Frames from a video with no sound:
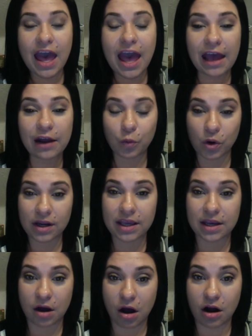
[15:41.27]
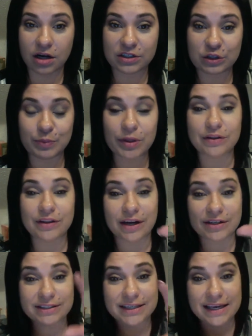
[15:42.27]
and working hard to build
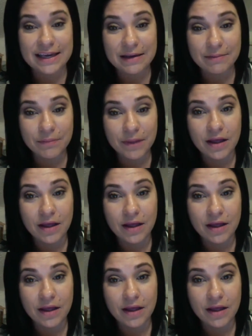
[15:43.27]
their team.